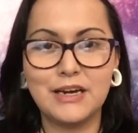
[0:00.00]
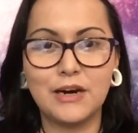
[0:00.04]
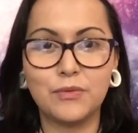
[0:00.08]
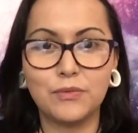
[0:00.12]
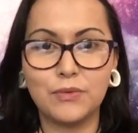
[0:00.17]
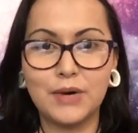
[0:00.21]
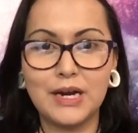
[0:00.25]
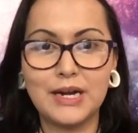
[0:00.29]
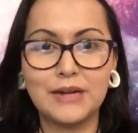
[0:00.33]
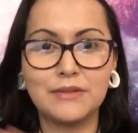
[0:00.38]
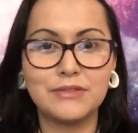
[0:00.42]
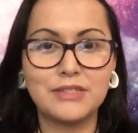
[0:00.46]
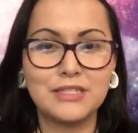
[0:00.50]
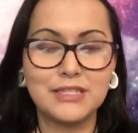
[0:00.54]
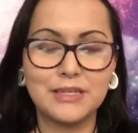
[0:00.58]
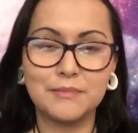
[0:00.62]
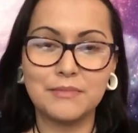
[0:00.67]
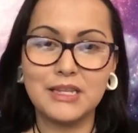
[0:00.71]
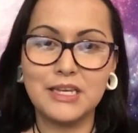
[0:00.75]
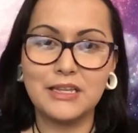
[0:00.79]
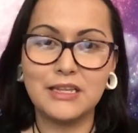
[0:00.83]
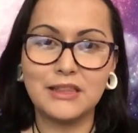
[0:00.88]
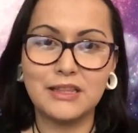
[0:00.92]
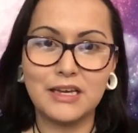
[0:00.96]
around
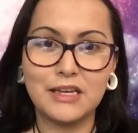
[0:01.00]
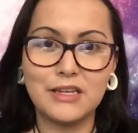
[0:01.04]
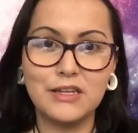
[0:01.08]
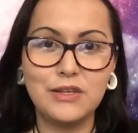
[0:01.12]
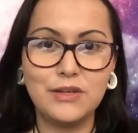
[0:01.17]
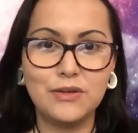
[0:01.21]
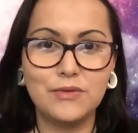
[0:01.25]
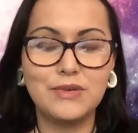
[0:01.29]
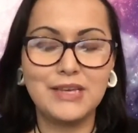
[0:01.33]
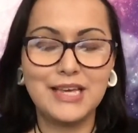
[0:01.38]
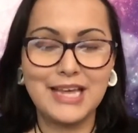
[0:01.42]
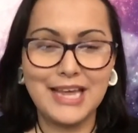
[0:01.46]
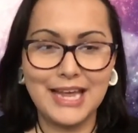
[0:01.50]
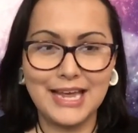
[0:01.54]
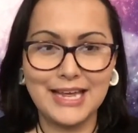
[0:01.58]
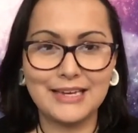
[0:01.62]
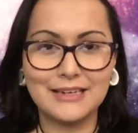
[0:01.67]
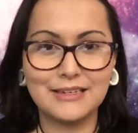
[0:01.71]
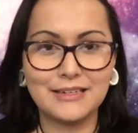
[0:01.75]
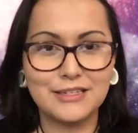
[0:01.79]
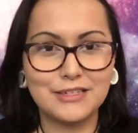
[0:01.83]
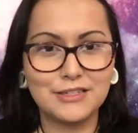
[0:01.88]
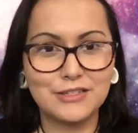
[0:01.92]
something that you can't.